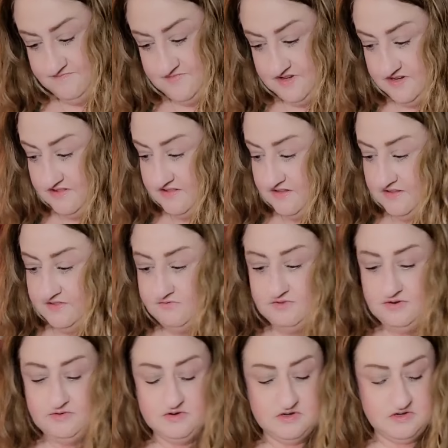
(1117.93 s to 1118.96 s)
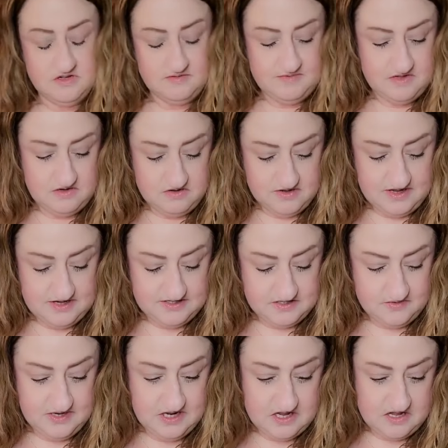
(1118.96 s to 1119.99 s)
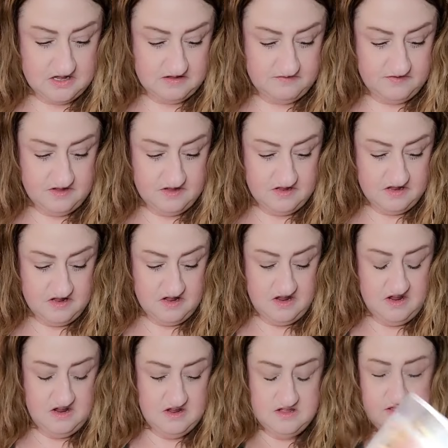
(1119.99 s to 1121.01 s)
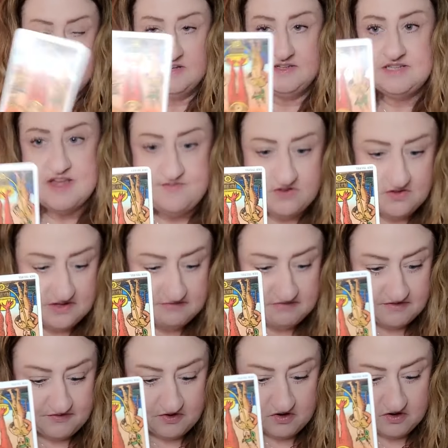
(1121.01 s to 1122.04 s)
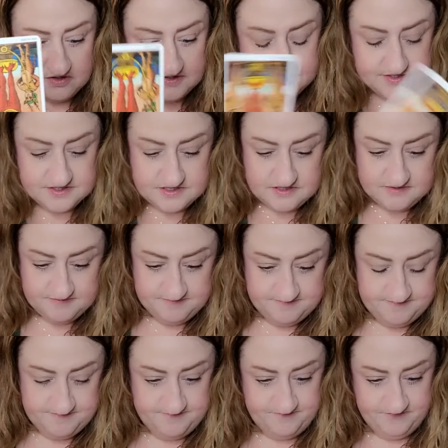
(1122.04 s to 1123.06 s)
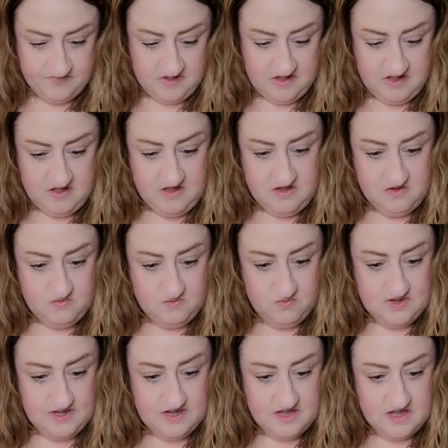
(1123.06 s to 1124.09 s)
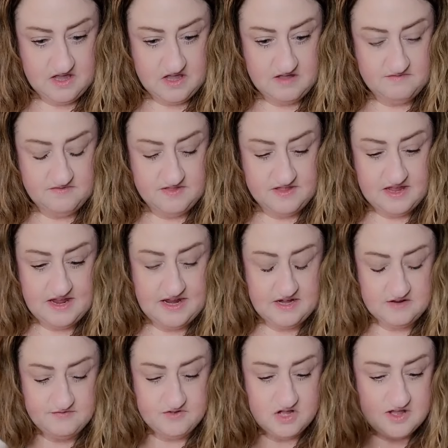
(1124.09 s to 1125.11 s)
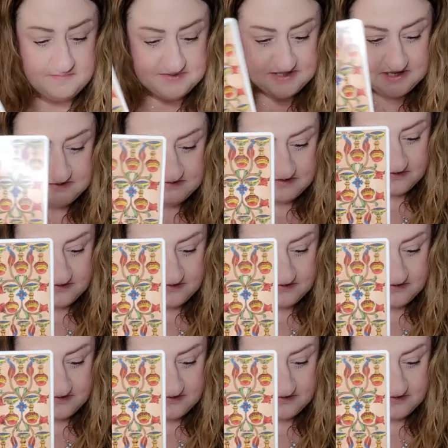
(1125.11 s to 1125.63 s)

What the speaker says: I didn't think three were going to come out. Okay, so we have the Devil in reverse. We have the Eight of Cups in